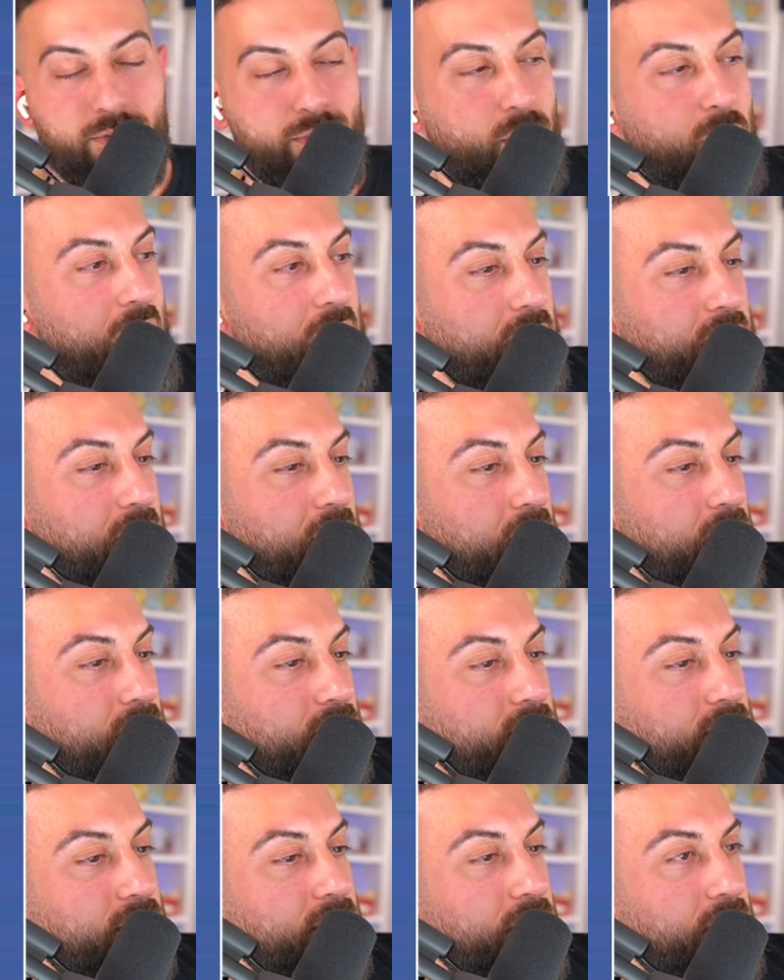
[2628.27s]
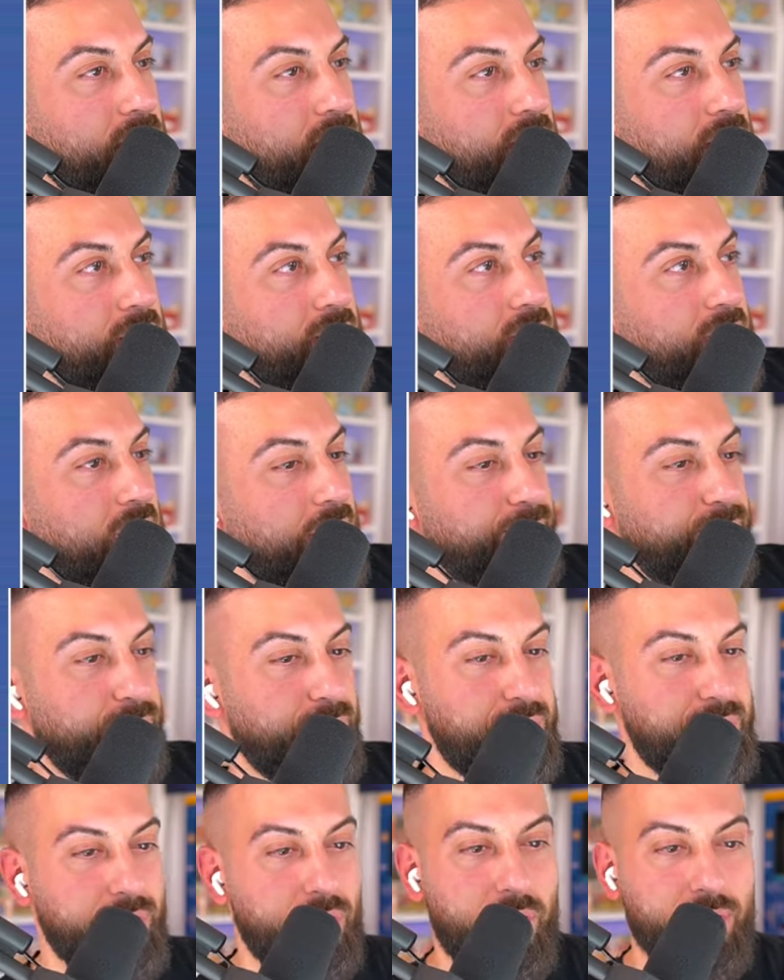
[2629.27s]
Feraligatr, is it time for
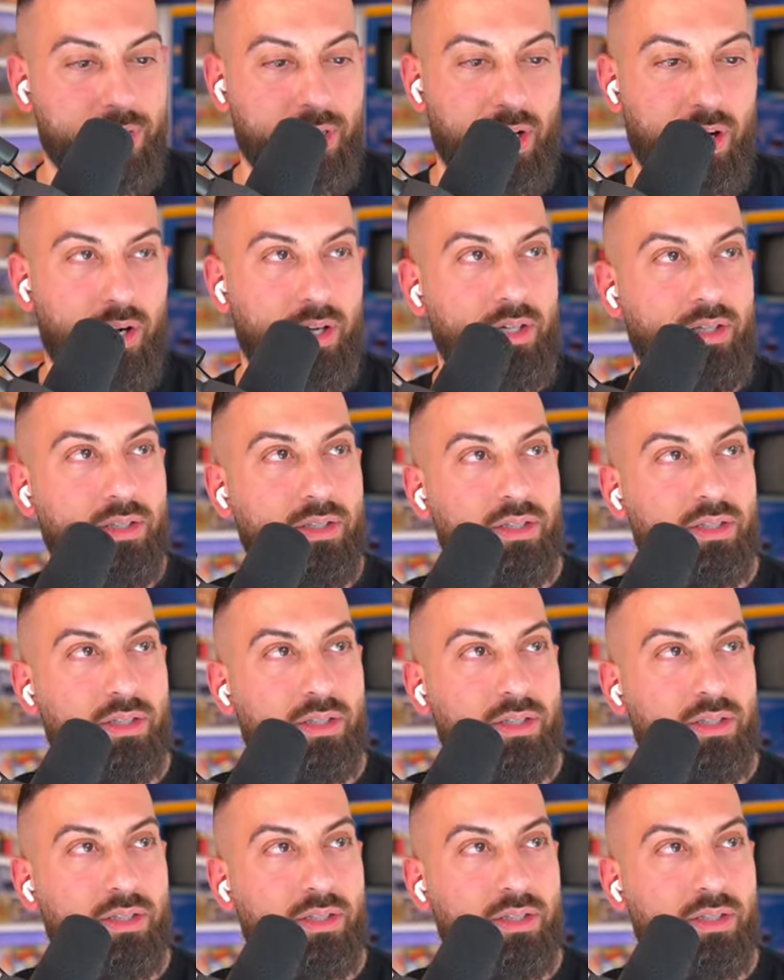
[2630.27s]
a Charizard?